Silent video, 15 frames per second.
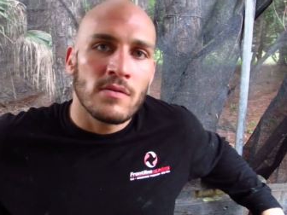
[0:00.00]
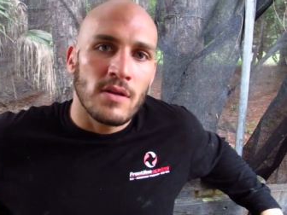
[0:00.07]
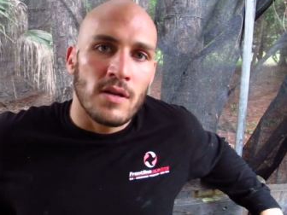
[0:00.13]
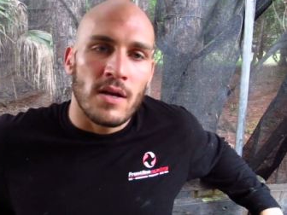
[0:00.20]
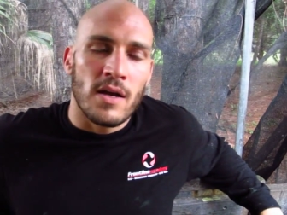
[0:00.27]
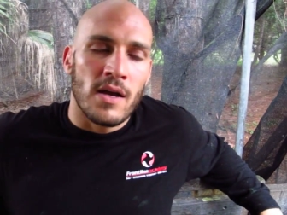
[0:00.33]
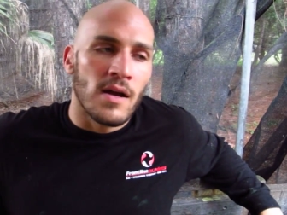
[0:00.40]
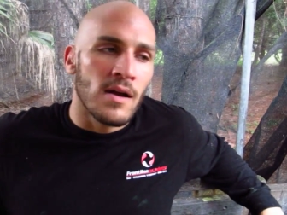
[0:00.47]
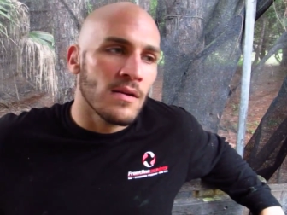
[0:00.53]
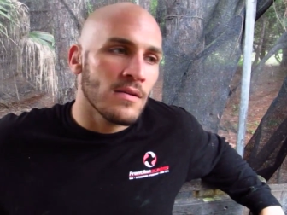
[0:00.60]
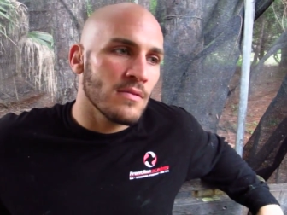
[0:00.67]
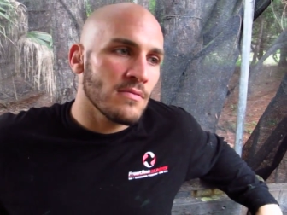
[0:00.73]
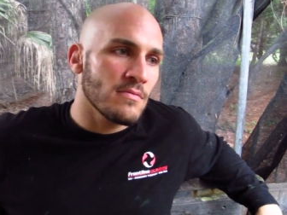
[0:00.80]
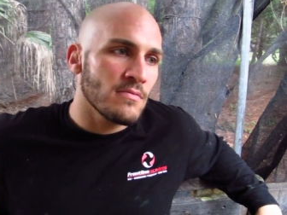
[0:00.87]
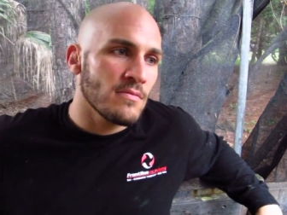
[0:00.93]
Uh,
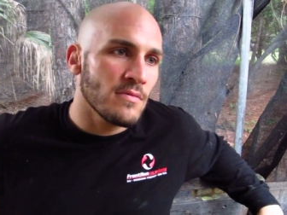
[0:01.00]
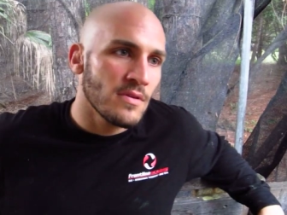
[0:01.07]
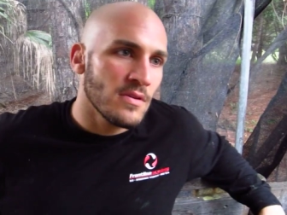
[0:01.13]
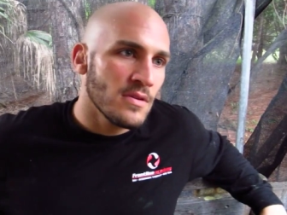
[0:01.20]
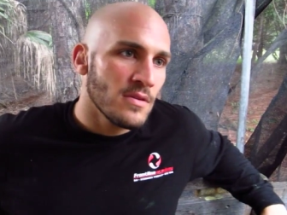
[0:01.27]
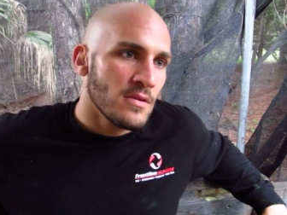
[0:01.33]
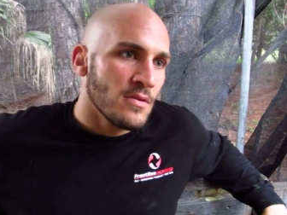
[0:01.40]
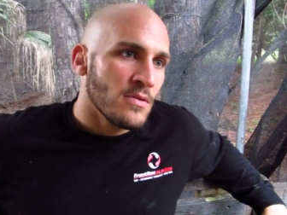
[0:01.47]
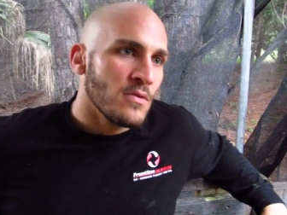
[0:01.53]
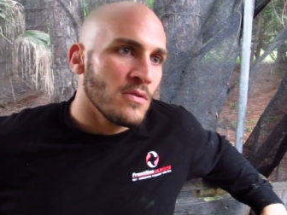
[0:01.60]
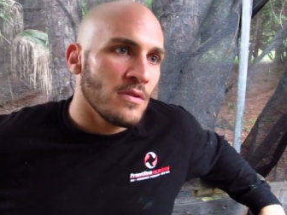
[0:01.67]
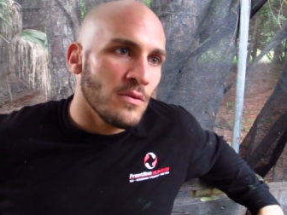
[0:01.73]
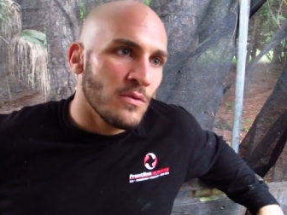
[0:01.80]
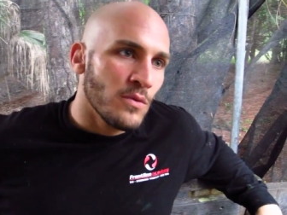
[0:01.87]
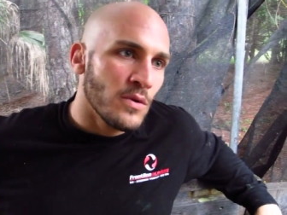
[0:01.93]

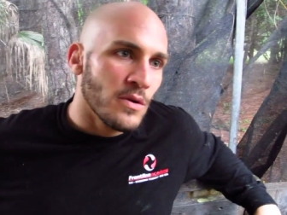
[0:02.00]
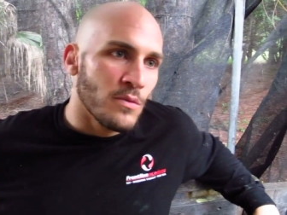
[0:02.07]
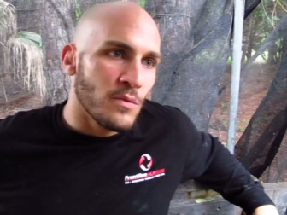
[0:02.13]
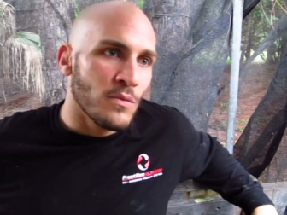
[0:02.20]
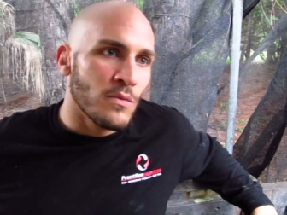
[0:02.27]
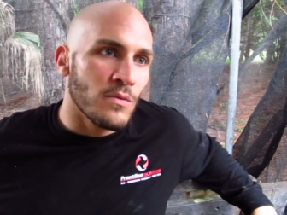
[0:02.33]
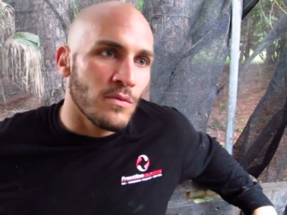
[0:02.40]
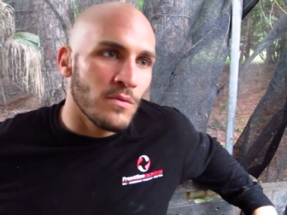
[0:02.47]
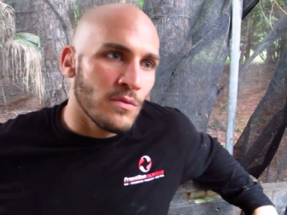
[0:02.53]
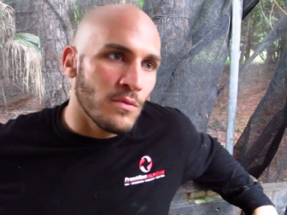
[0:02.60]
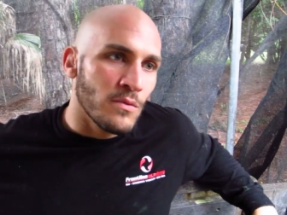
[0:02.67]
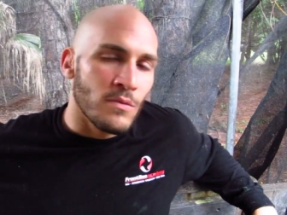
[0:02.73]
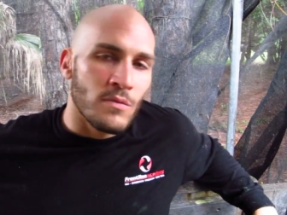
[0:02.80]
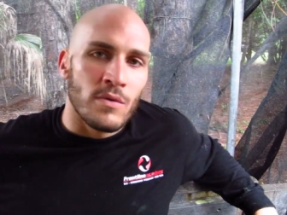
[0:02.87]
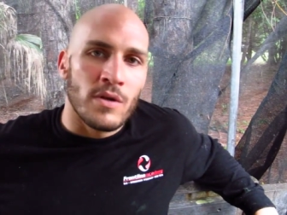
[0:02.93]
we're
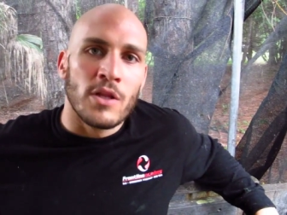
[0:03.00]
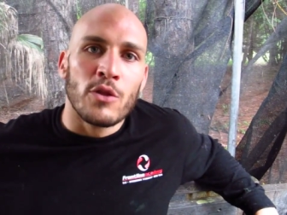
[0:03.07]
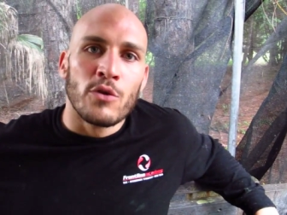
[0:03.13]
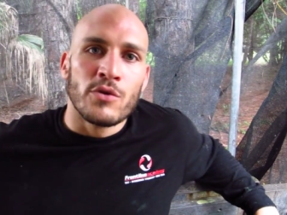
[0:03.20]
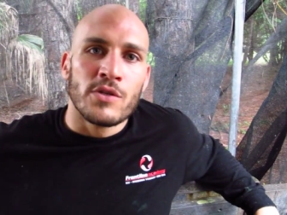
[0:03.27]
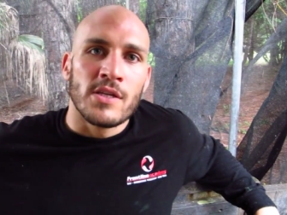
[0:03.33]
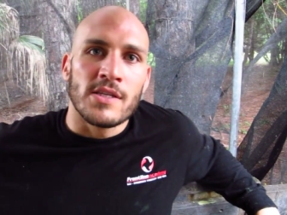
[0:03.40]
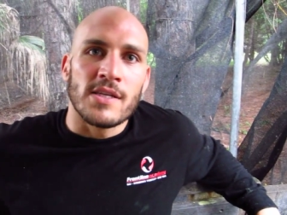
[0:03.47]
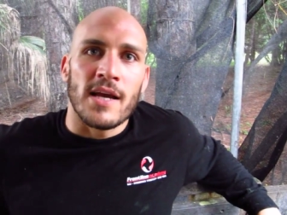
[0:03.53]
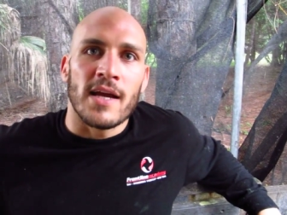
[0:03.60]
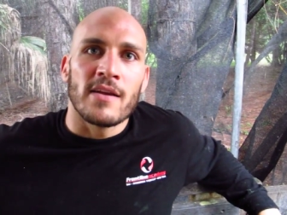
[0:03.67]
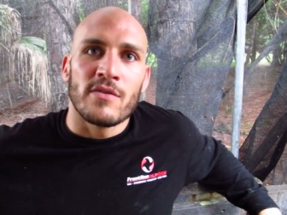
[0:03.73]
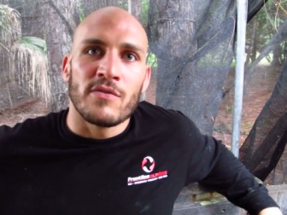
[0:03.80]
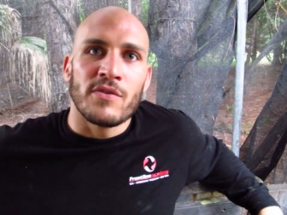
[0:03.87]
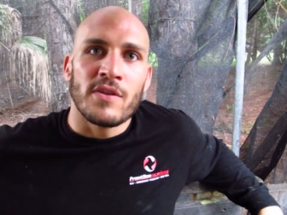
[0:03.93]
we're on the losing
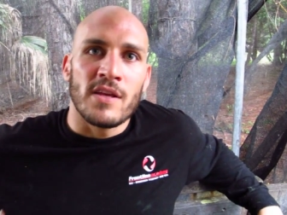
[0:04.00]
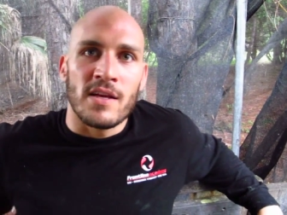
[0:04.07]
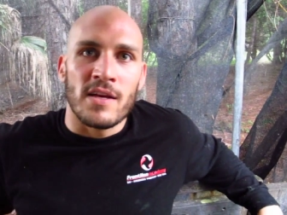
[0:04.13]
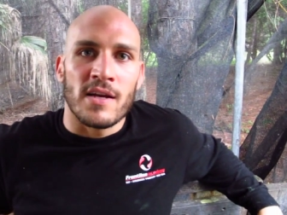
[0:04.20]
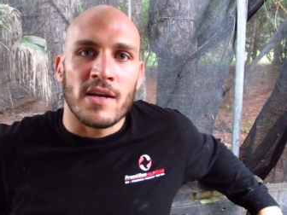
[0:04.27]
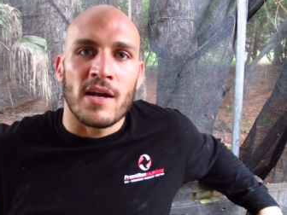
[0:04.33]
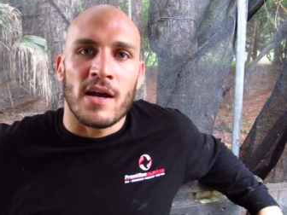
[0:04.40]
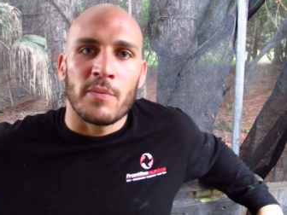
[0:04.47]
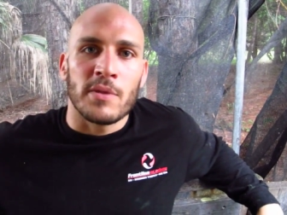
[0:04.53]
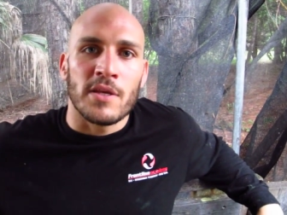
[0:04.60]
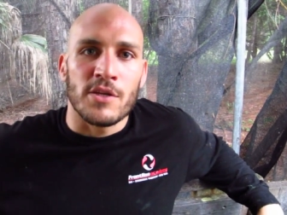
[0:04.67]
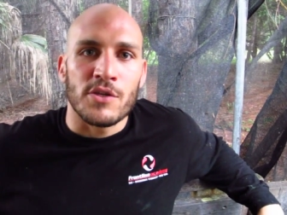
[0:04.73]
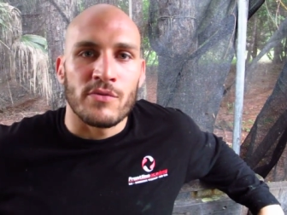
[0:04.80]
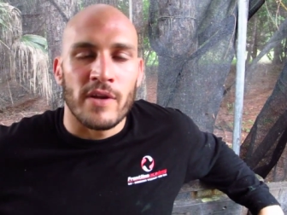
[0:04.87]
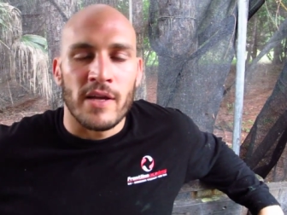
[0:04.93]
side of the uh,
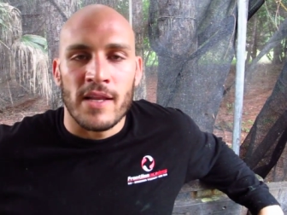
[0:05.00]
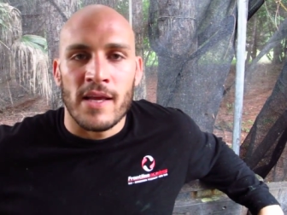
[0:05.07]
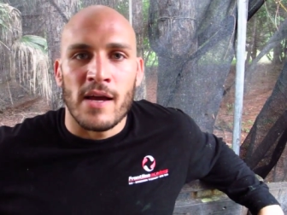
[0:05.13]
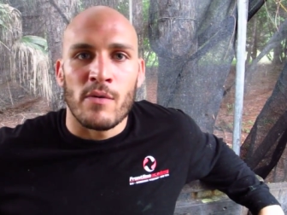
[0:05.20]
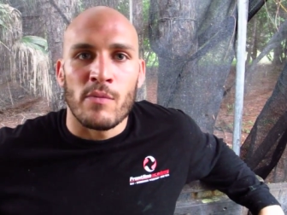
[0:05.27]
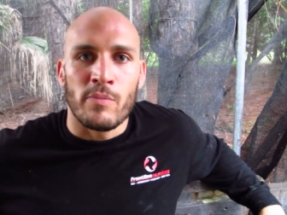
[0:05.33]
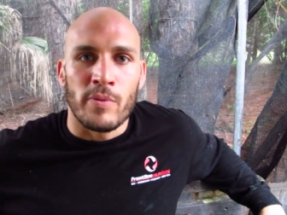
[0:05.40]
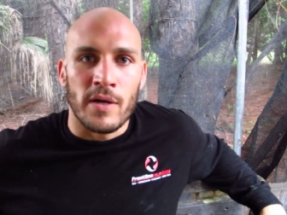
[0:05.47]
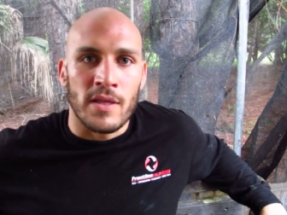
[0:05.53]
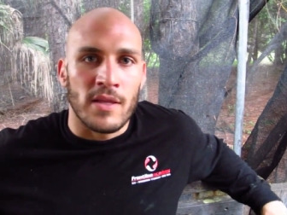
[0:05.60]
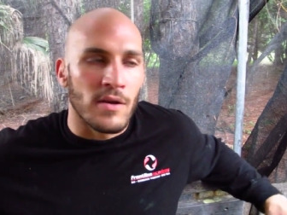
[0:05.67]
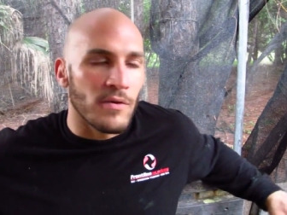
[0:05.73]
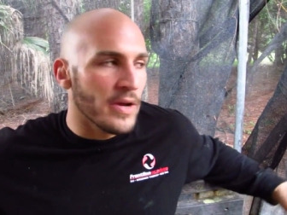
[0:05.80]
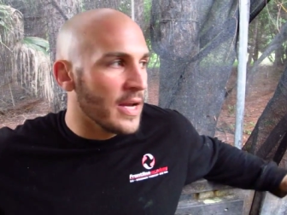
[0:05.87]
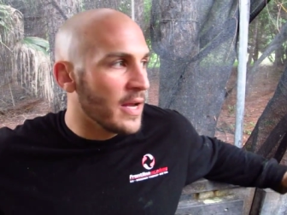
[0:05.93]
competition right now, but
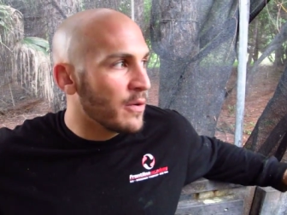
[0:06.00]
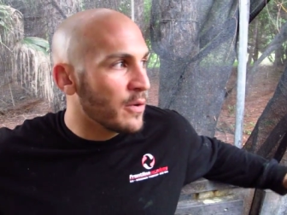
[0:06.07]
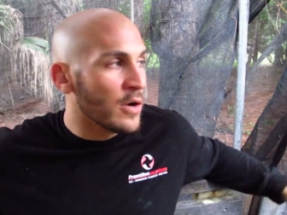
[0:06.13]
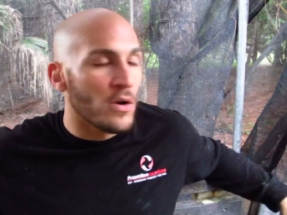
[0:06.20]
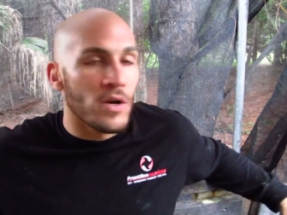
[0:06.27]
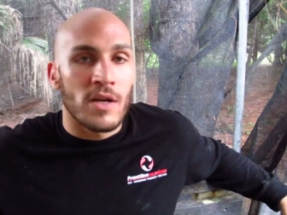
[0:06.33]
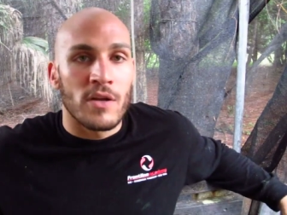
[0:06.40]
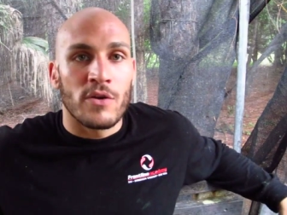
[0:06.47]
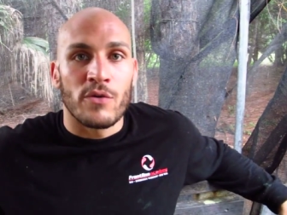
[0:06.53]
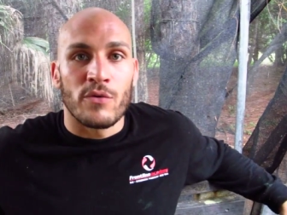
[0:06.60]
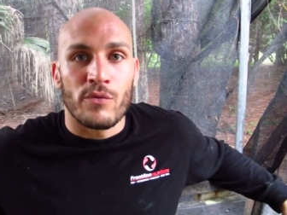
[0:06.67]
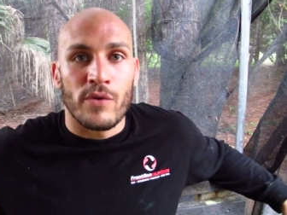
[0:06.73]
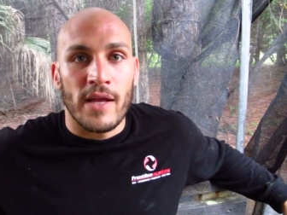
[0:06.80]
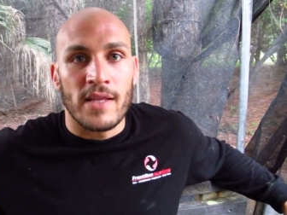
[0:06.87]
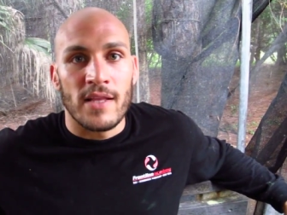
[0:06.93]
uh, right now we're going under
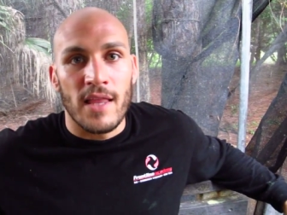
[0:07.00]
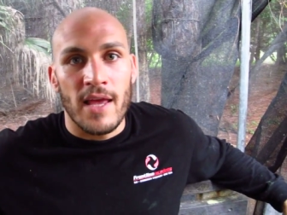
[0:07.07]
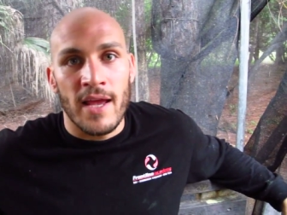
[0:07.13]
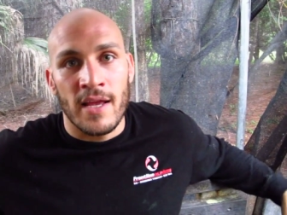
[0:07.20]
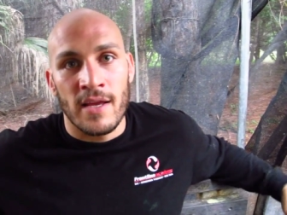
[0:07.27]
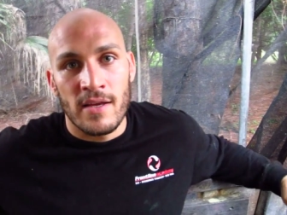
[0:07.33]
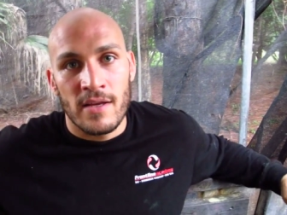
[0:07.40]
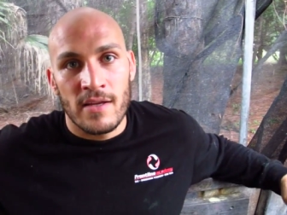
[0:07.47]
rain delay.